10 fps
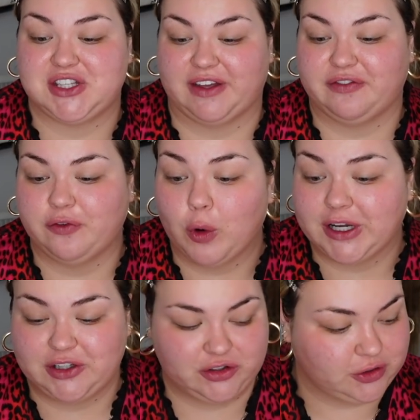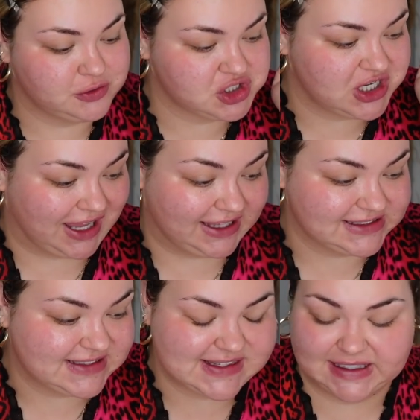They have 42
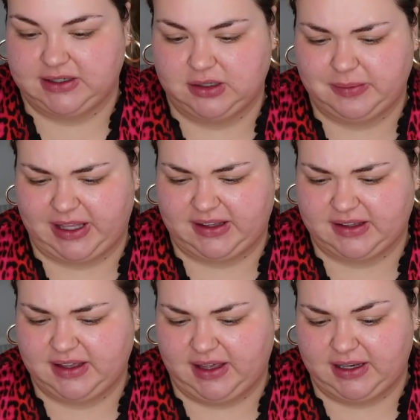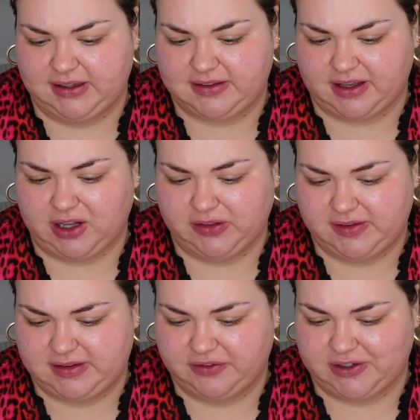shades. Oh my God, it's got all
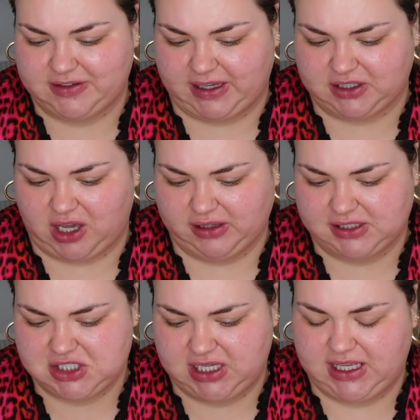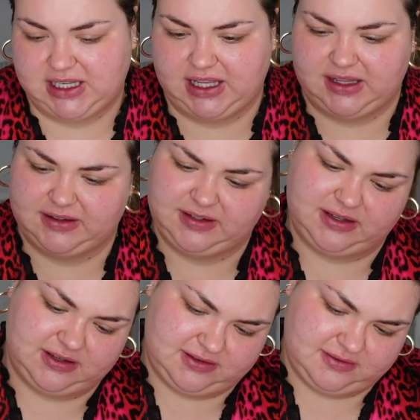this different technology in it
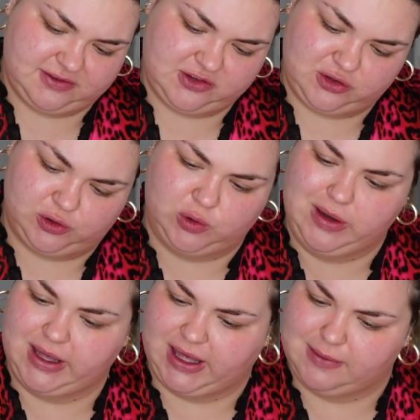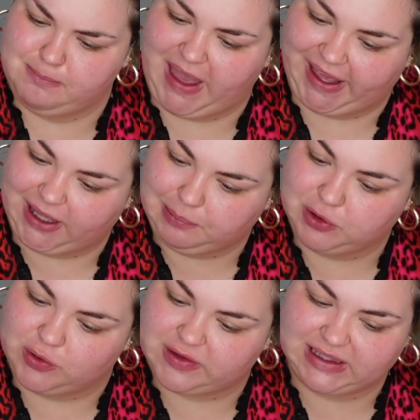to um, back up
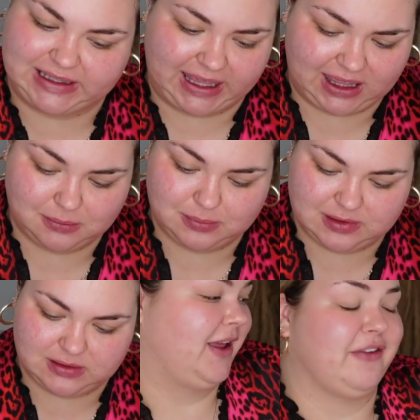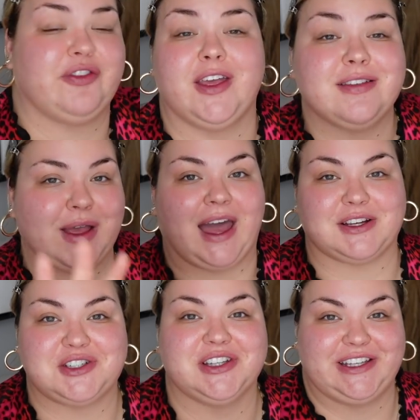those claims. If this
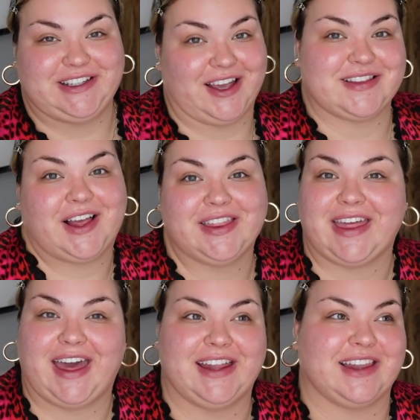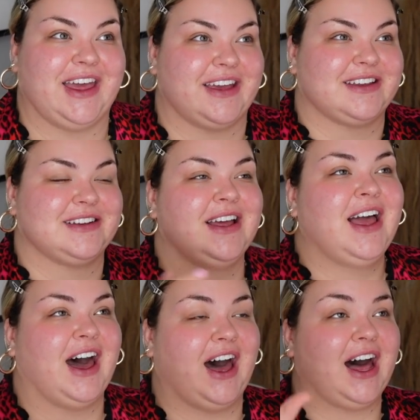actually does all that, like,
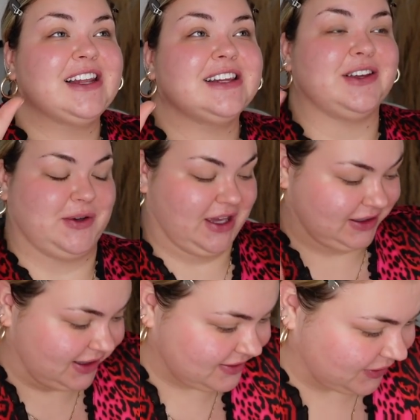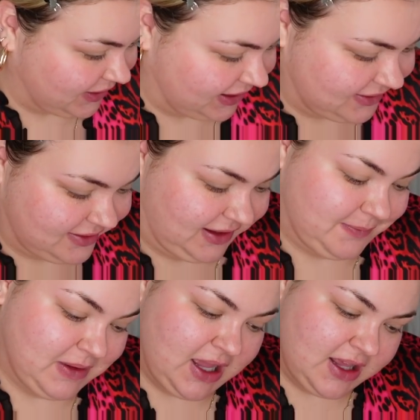hallelujah. Let's go ahead and see.
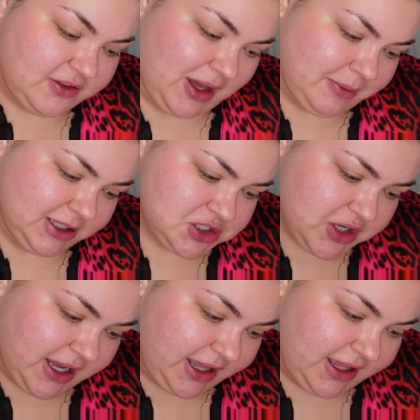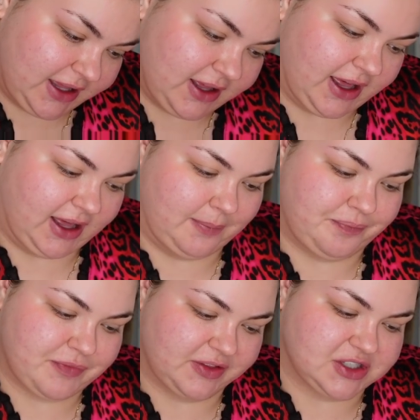So I'm gonna try
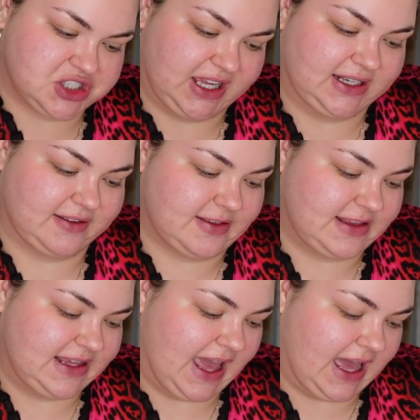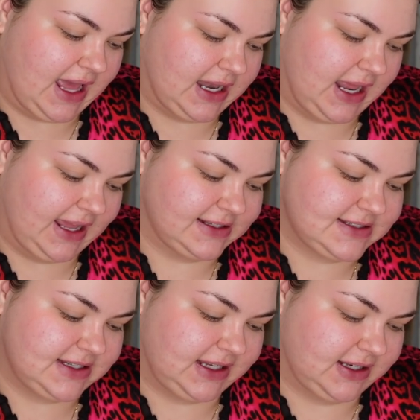um, the shade
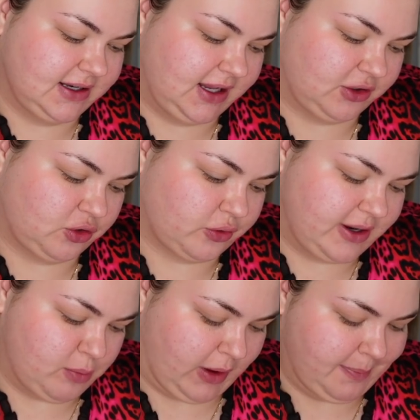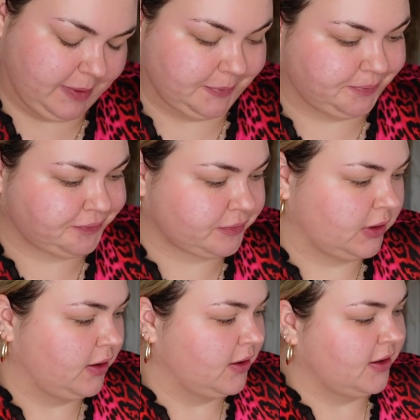CN18 in Cream Whip.
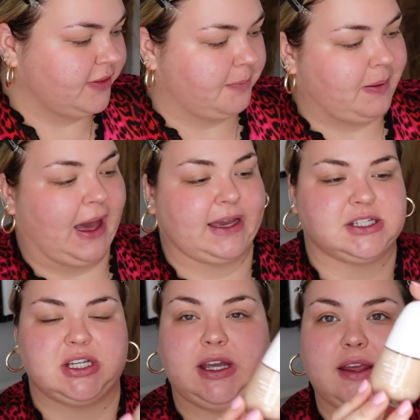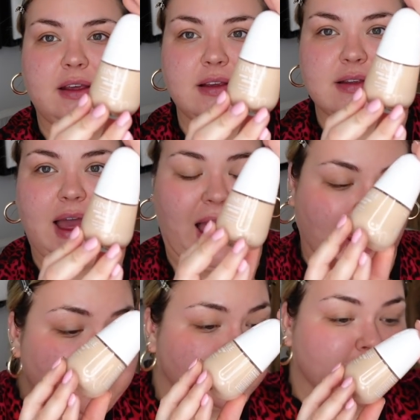The packaging is
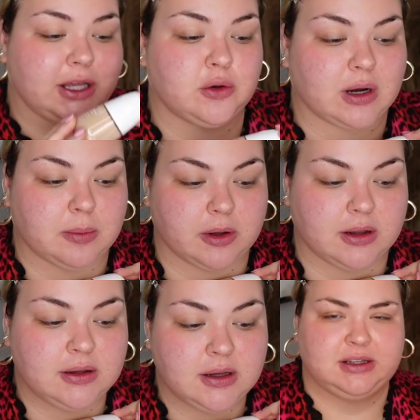absolutely adorable.